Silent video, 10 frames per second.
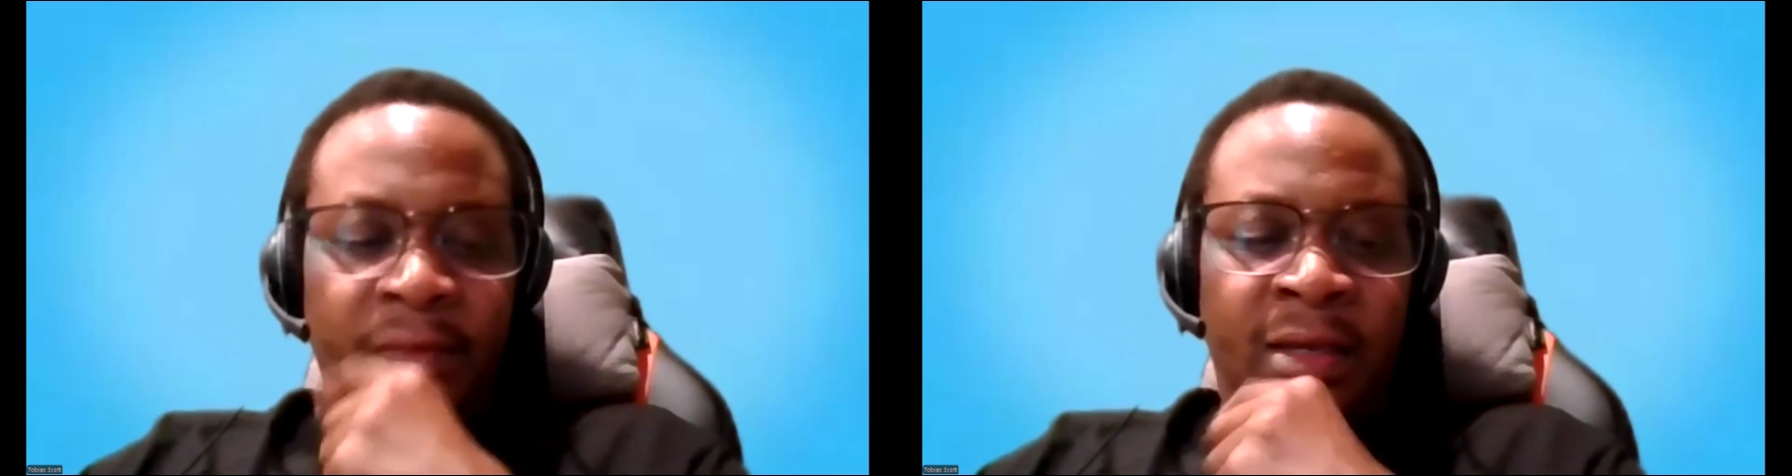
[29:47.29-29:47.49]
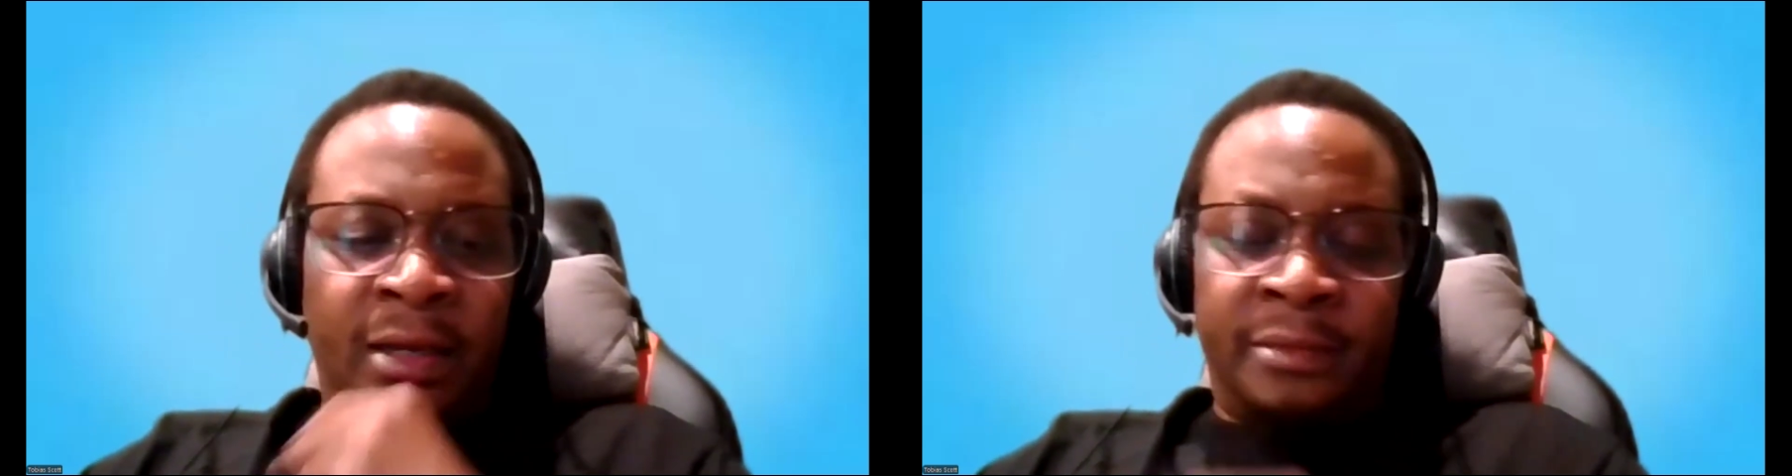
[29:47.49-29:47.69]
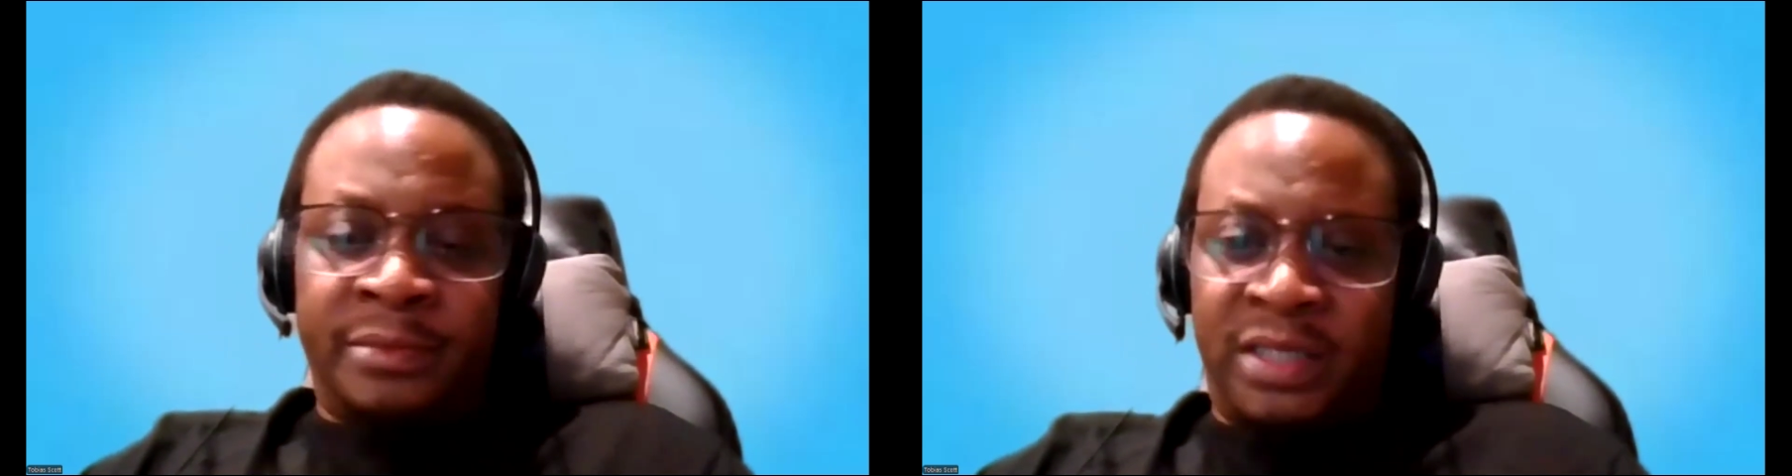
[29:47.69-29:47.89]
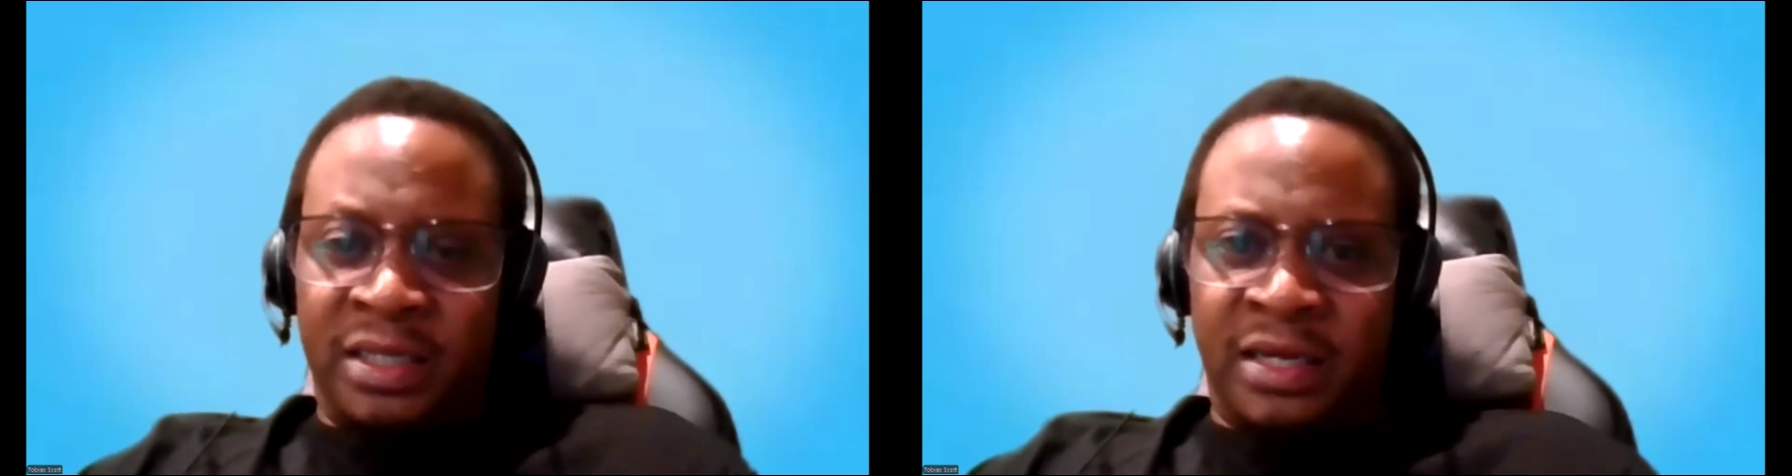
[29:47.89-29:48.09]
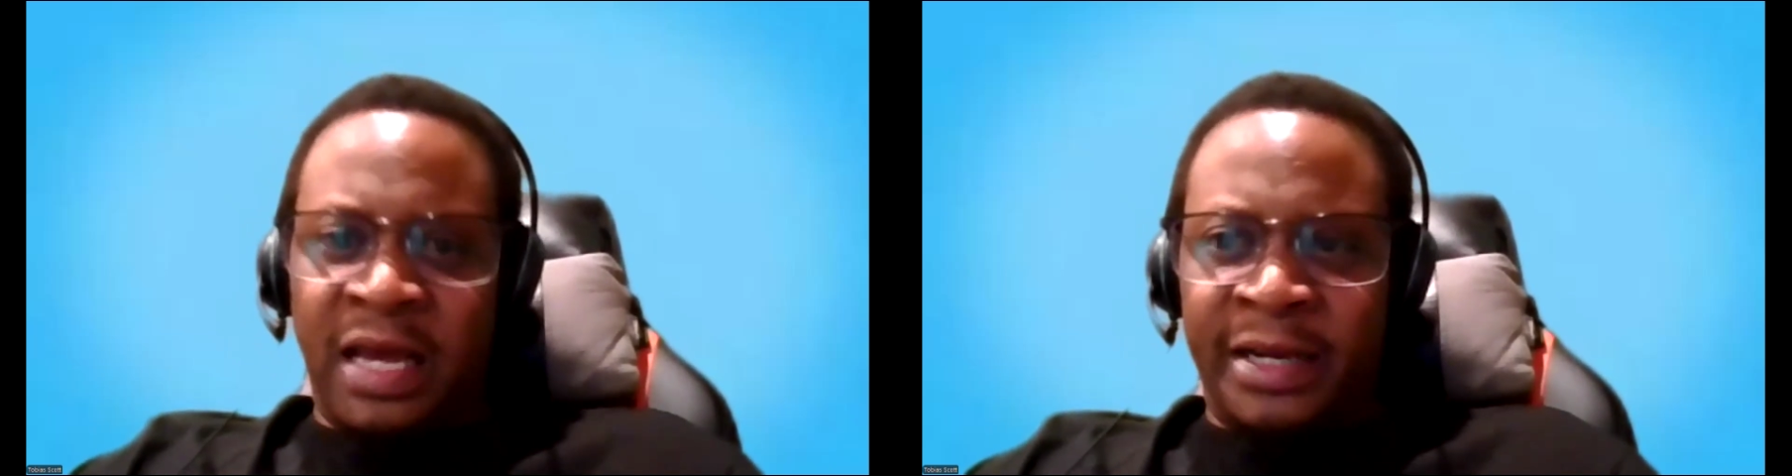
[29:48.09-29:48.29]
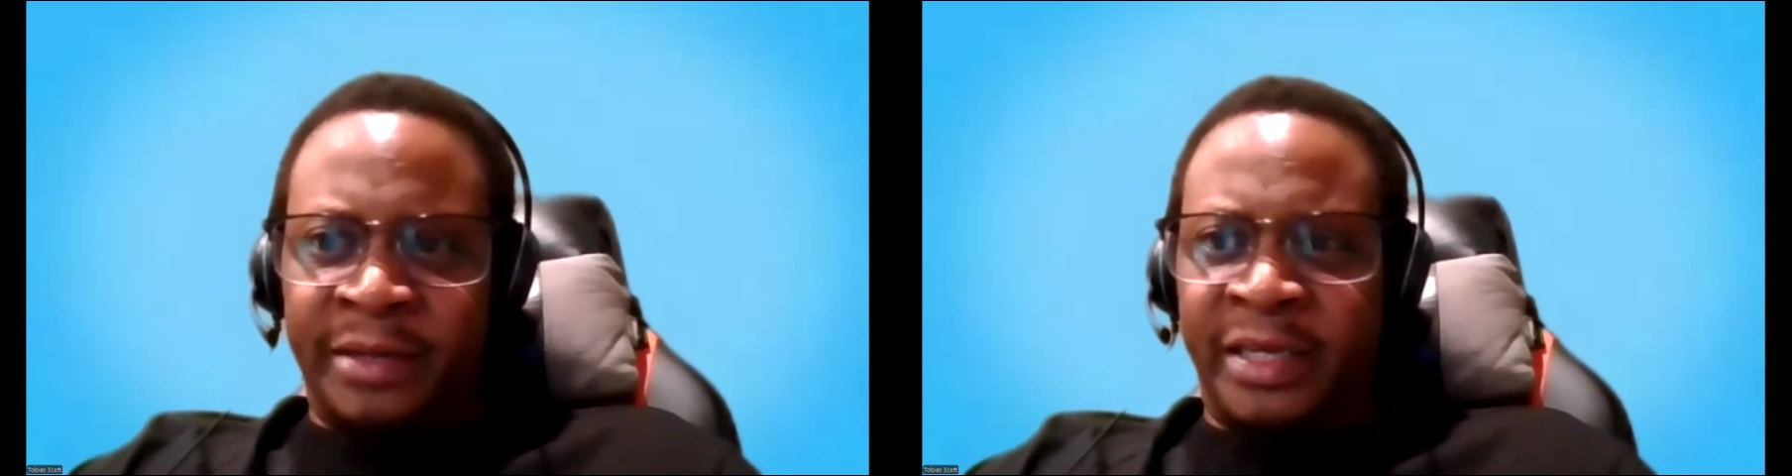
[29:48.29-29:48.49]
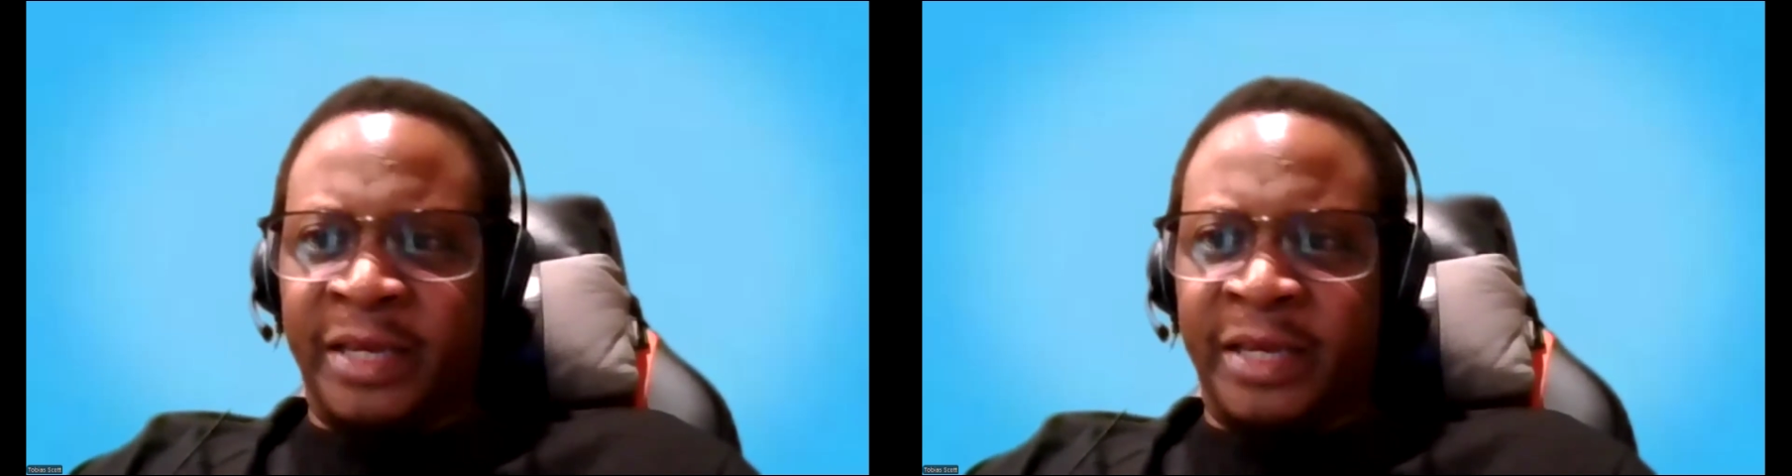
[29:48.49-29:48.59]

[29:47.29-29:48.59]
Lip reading: to kind of